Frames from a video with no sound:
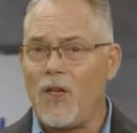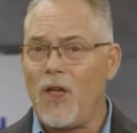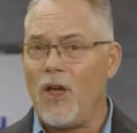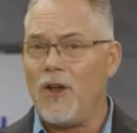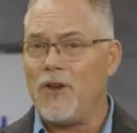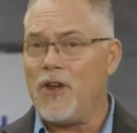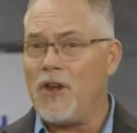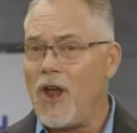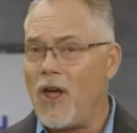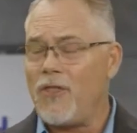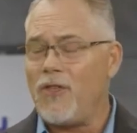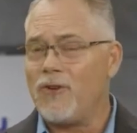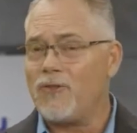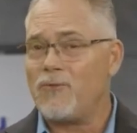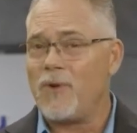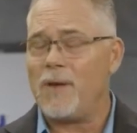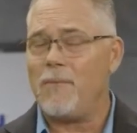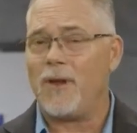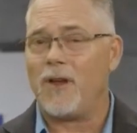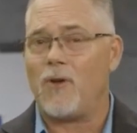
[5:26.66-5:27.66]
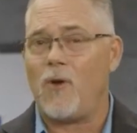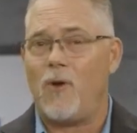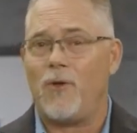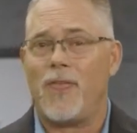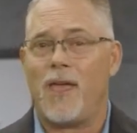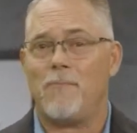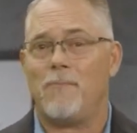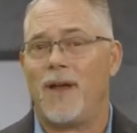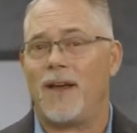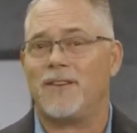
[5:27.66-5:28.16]
another dream and goal
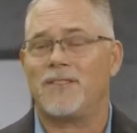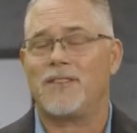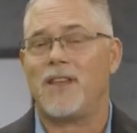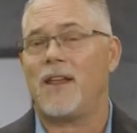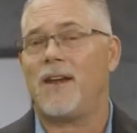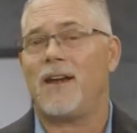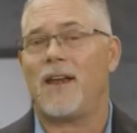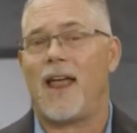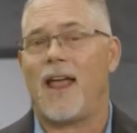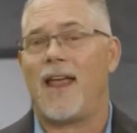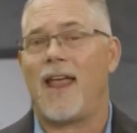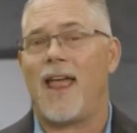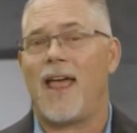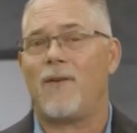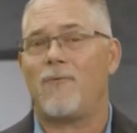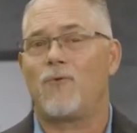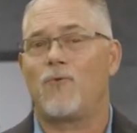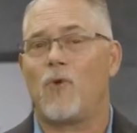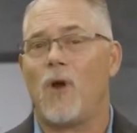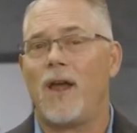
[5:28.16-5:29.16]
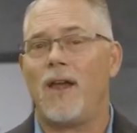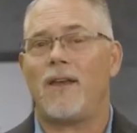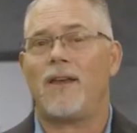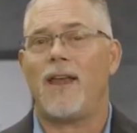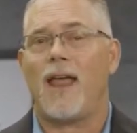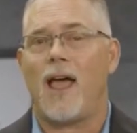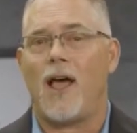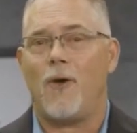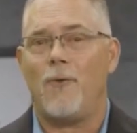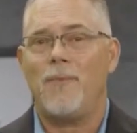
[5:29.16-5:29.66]
that my son and I have right
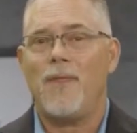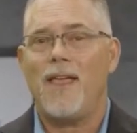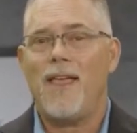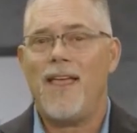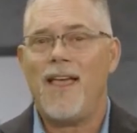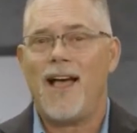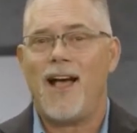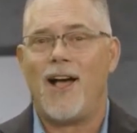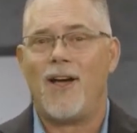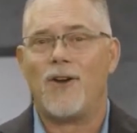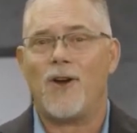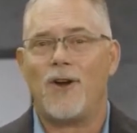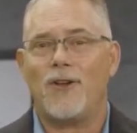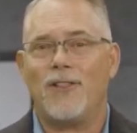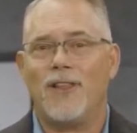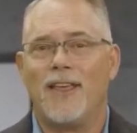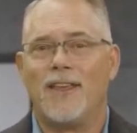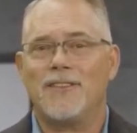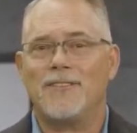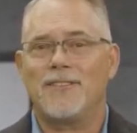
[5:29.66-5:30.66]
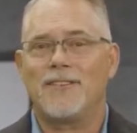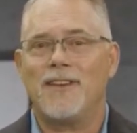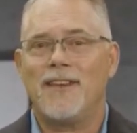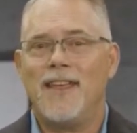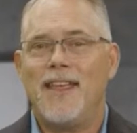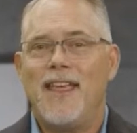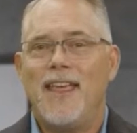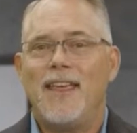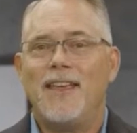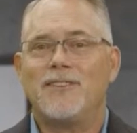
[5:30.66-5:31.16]
now on our list
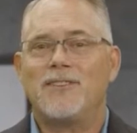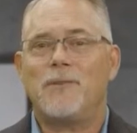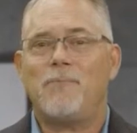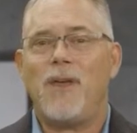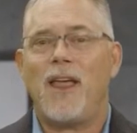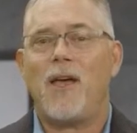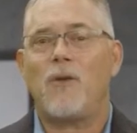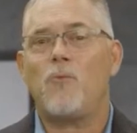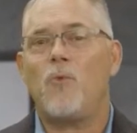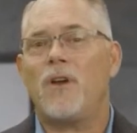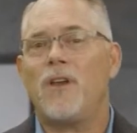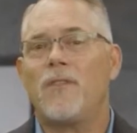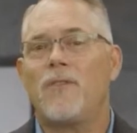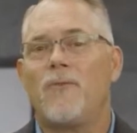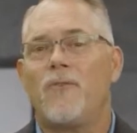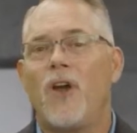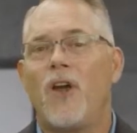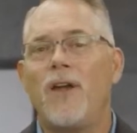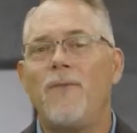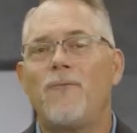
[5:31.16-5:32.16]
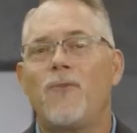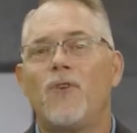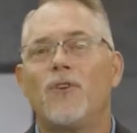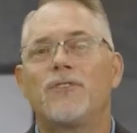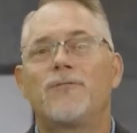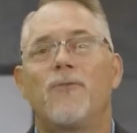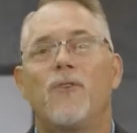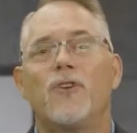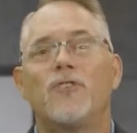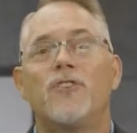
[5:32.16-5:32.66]
is to be on one of the very
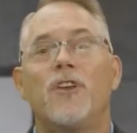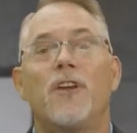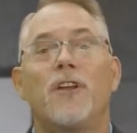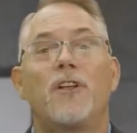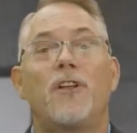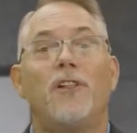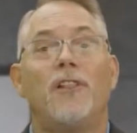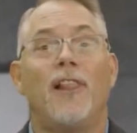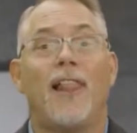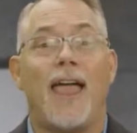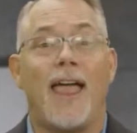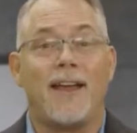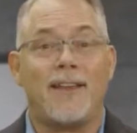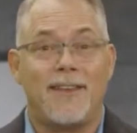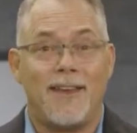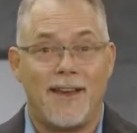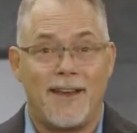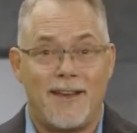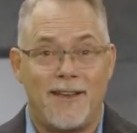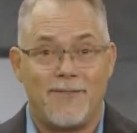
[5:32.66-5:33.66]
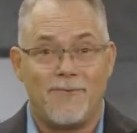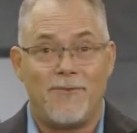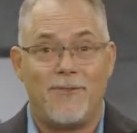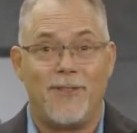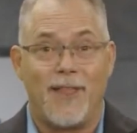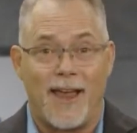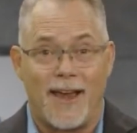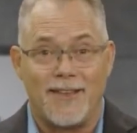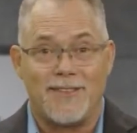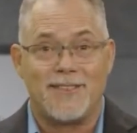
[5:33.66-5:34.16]
first Virgin Galactic
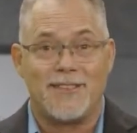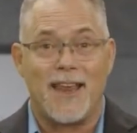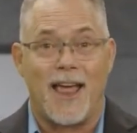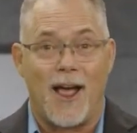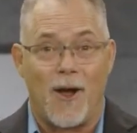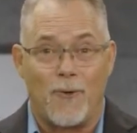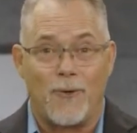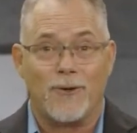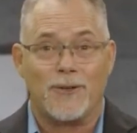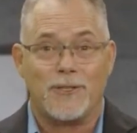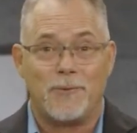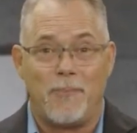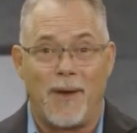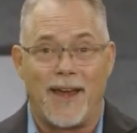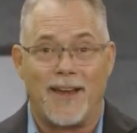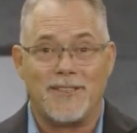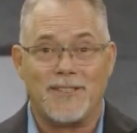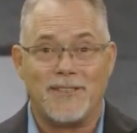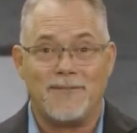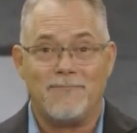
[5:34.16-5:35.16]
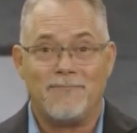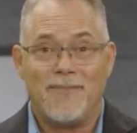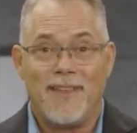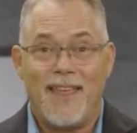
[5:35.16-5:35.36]
flights to outer space.